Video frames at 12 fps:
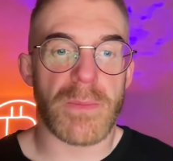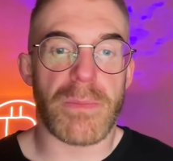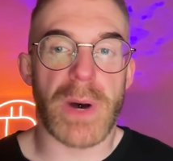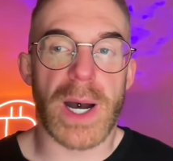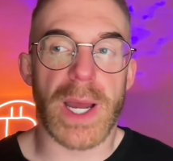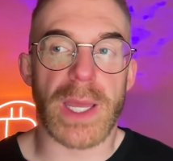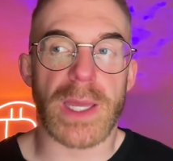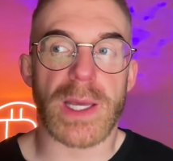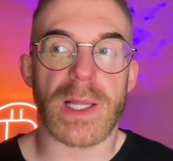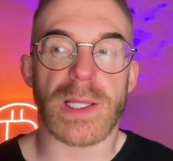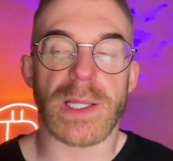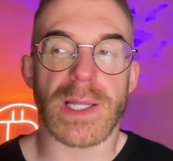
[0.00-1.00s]
by
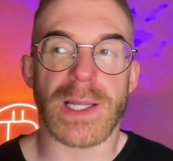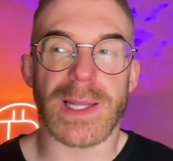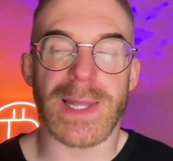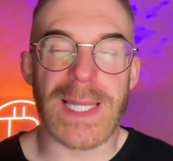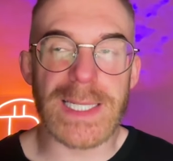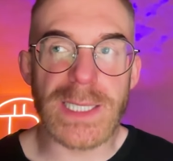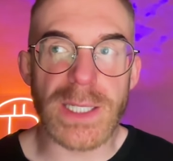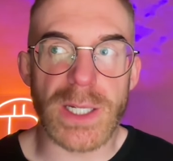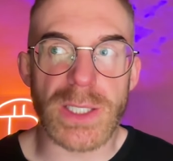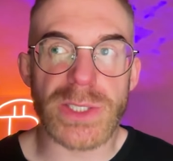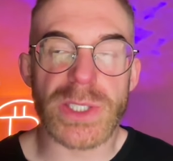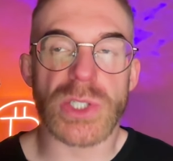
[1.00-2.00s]
letting
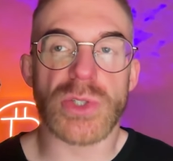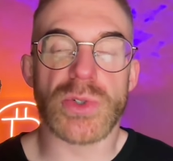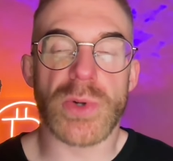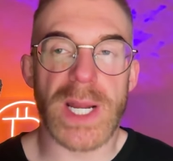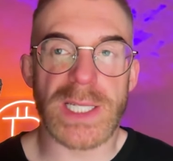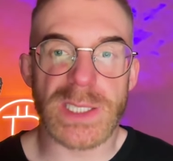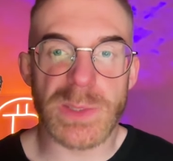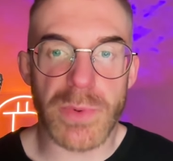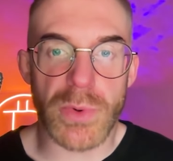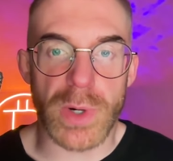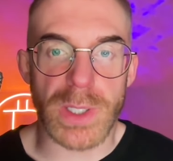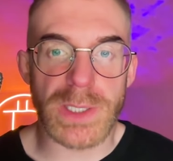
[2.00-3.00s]
us
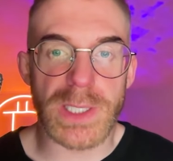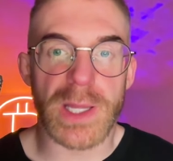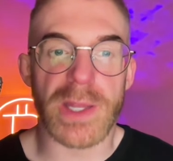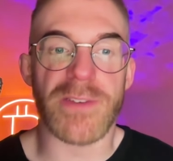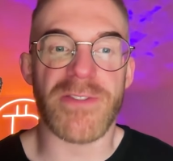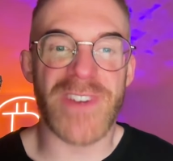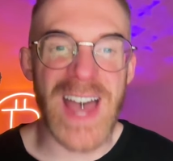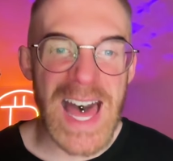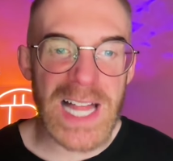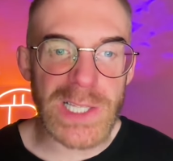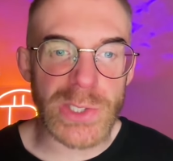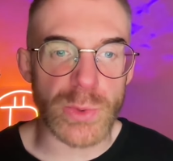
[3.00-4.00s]
transport the
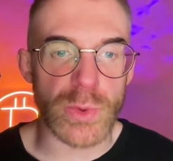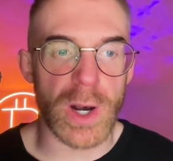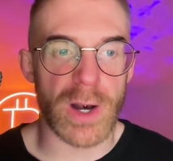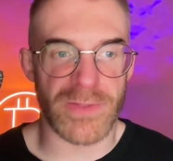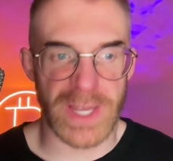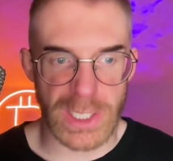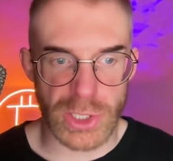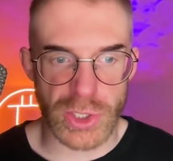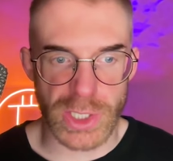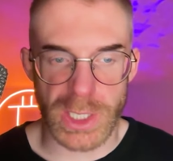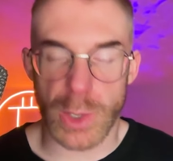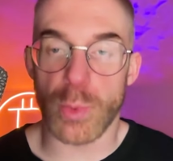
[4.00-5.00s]
value of
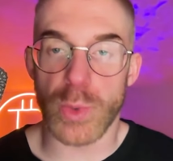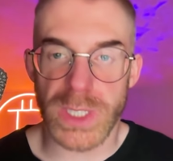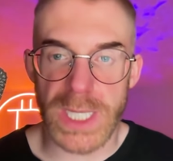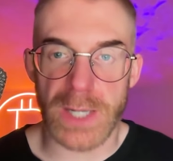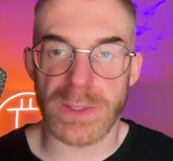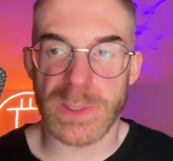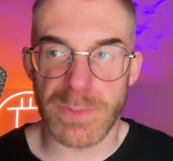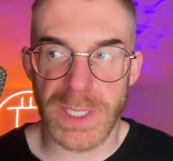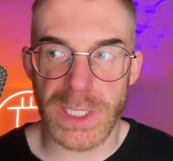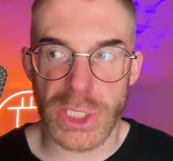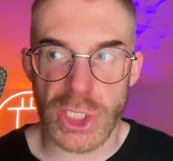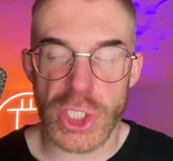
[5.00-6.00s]
energy without
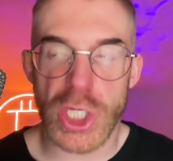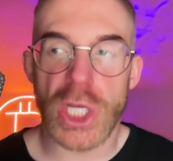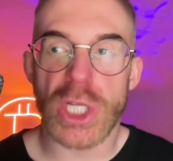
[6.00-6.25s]
spillage.